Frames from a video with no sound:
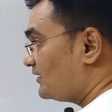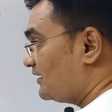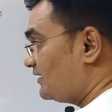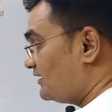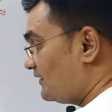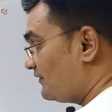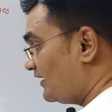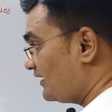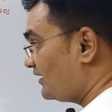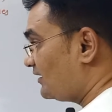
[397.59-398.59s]
then this
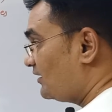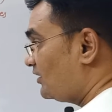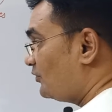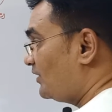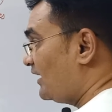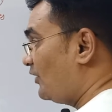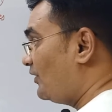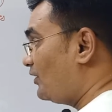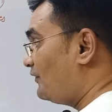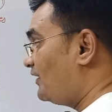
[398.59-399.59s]
layer will have
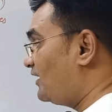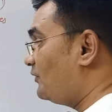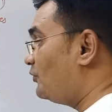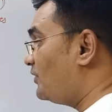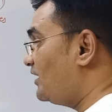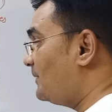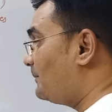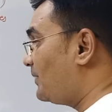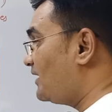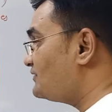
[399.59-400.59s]
velocity
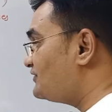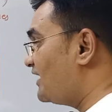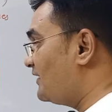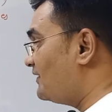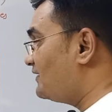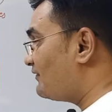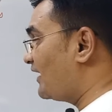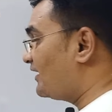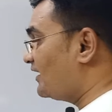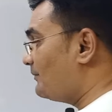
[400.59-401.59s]
v plus dv,
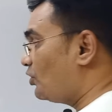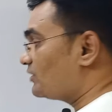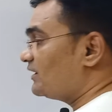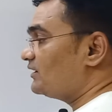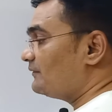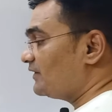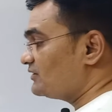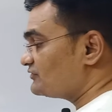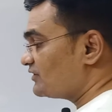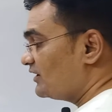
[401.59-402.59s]
slightly more than the
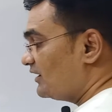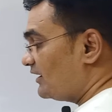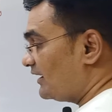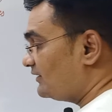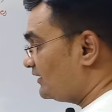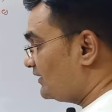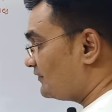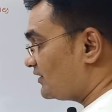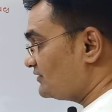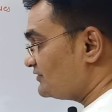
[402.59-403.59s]
first, and the
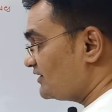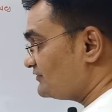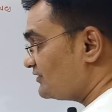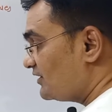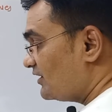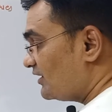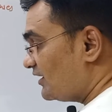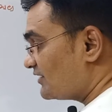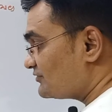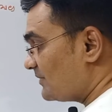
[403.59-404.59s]
distance is
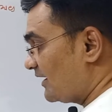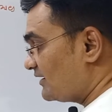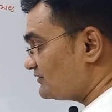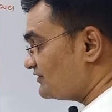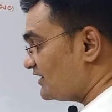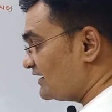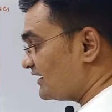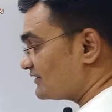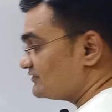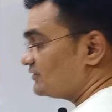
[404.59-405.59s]
x minus
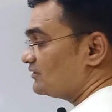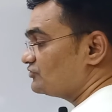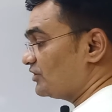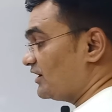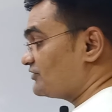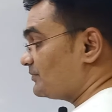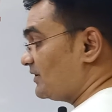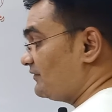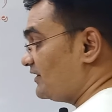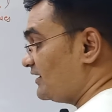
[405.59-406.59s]
dx. Sorry, x
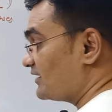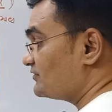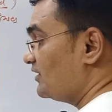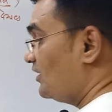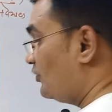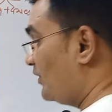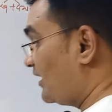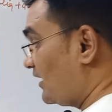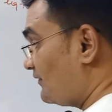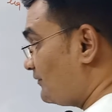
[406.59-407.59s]
plus dx.
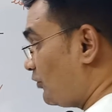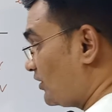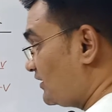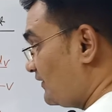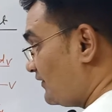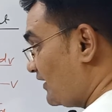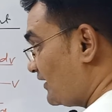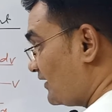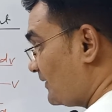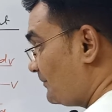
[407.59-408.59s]
Whereas for this
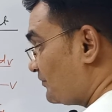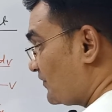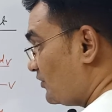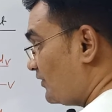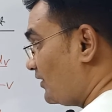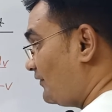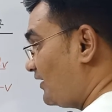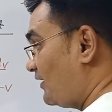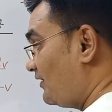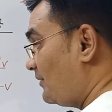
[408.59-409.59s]
layer,
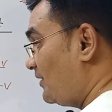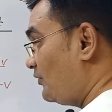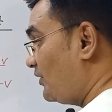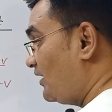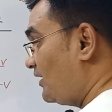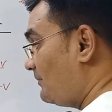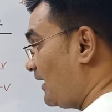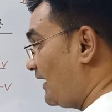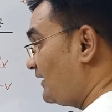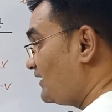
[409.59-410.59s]
velocity will be v
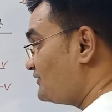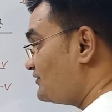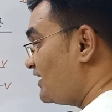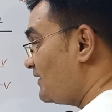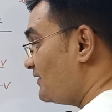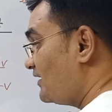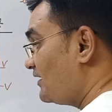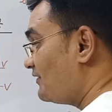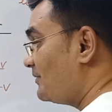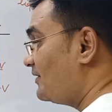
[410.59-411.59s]
minus dv.
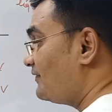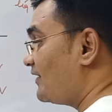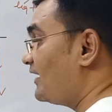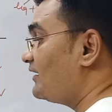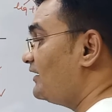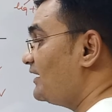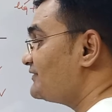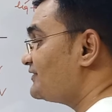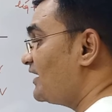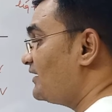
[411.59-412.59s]
It will be slightly
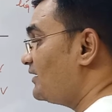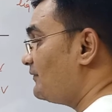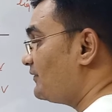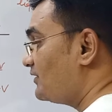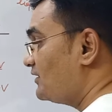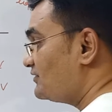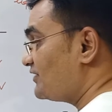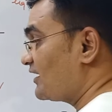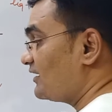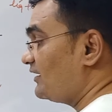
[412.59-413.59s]
less than the
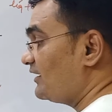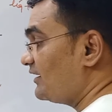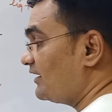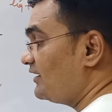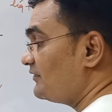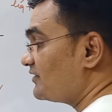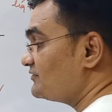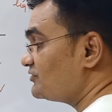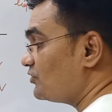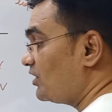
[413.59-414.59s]
second layer, and
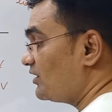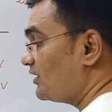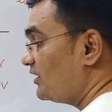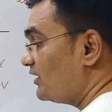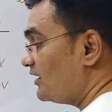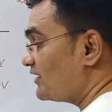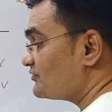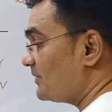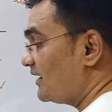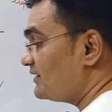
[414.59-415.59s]
distance is what? X
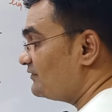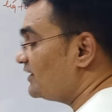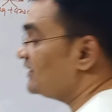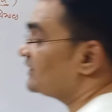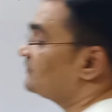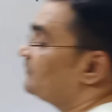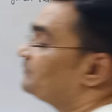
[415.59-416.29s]
minus dx.